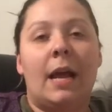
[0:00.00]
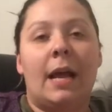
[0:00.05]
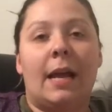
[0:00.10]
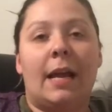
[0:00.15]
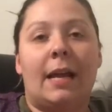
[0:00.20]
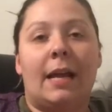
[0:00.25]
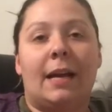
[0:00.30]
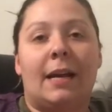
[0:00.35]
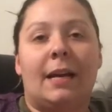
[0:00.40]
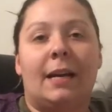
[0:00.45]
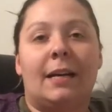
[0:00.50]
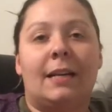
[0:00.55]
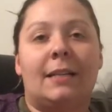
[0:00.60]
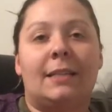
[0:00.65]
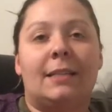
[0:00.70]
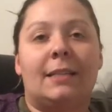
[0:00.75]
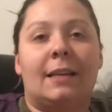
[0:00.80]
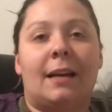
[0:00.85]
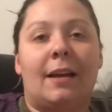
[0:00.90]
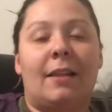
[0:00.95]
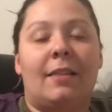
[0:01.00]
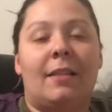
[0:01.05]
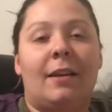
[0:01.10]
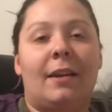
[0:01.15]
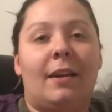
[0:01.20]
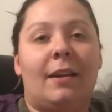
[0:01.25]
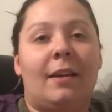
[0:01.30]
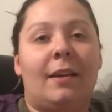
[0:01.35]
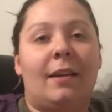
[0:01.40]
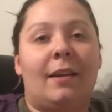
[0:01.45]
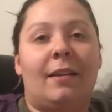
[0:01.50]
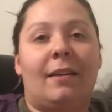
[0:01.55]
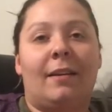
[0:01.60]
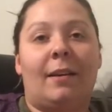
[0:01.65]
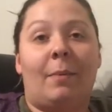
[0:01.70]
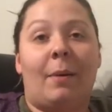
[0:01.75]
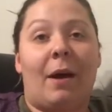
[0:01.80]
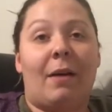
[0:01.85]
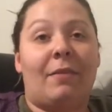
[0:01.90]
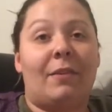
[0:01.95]
And they ended
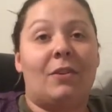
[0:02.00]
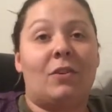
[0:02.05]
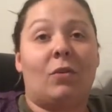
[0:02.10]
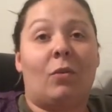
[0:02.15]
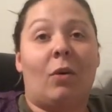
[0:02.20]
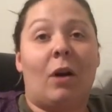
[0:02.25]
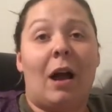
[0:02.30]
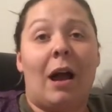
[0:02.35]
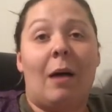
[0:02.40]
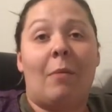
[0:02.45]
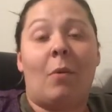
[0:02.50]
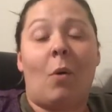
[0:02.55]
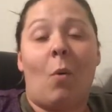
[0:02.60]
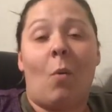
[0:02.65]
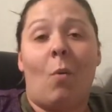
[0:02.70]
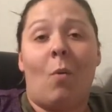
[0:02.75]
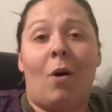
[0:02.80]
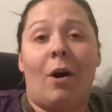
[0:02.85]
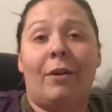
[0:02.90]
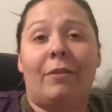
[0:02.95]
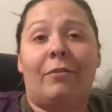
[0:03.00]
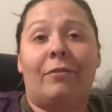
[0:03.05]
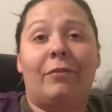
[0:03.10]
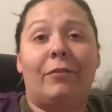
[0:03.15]
up having to grab 1